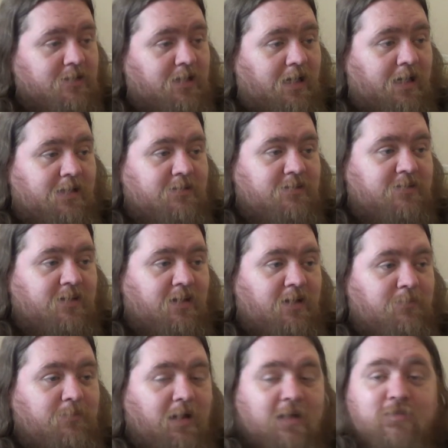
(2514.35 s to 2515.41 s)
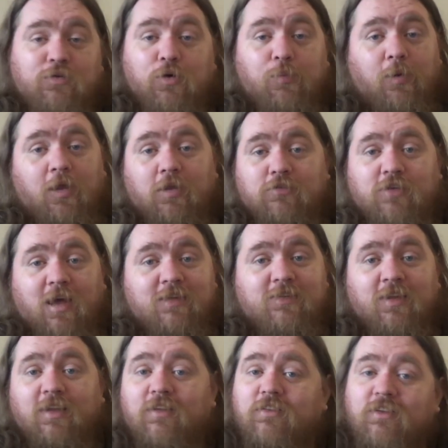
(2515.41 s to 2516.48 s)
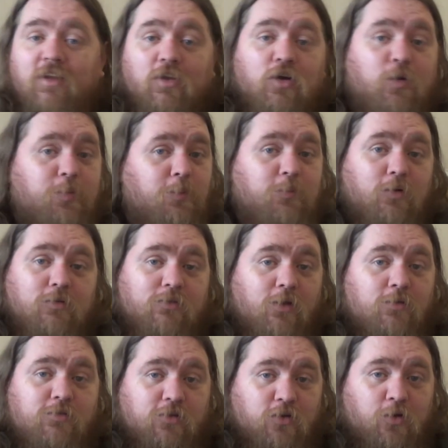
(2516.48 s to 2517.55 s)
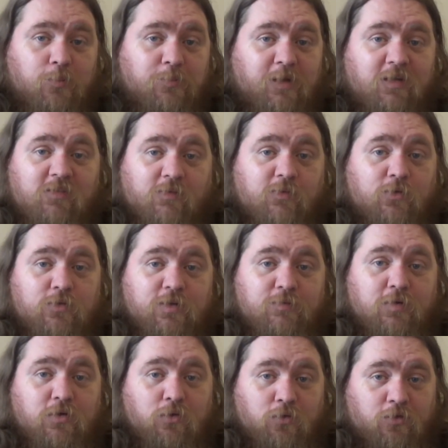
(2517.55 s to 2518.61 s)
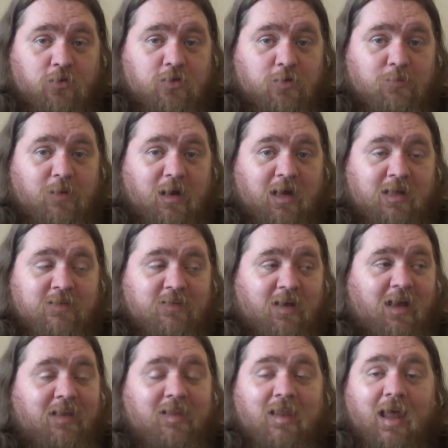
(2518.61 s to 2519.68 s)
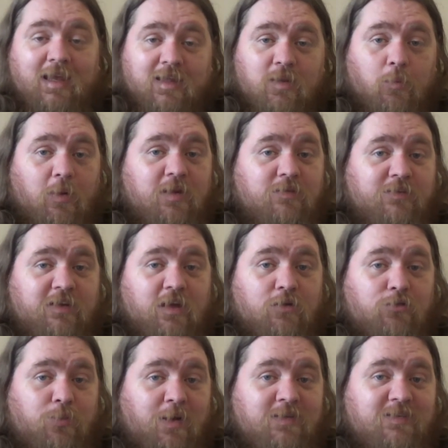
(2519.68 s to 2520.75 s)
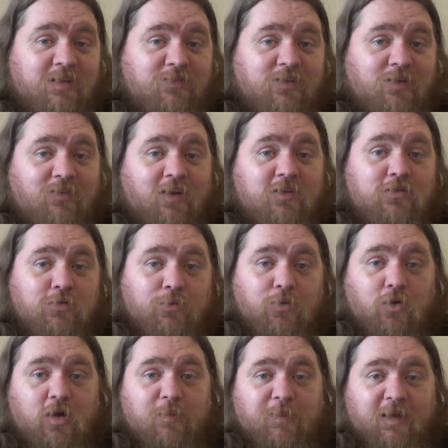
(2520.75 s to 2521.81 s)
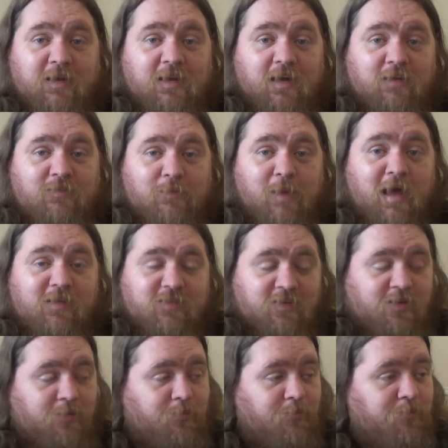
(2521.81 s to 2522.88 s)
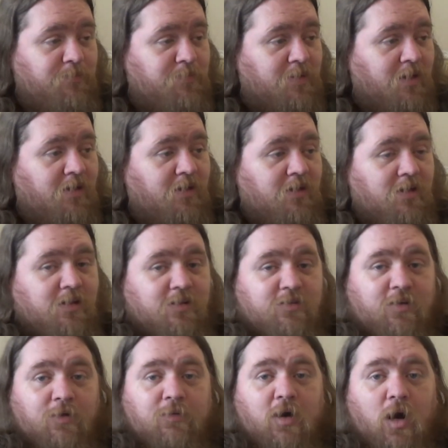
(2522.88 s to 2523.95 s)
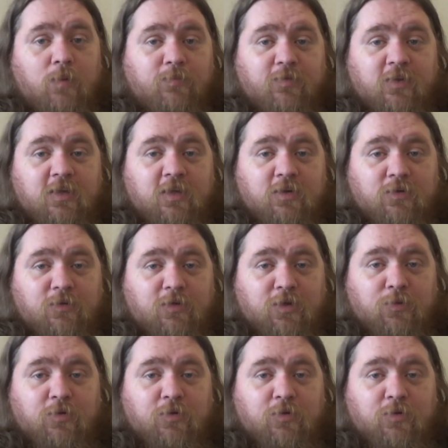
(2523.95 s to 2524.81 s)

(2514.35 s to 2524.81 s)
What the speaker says: and I do apologise that there's still a couple more of those to come because I've already recorded them and I like the way the videos went, even if I do look a bit of a mess. And so hopefully you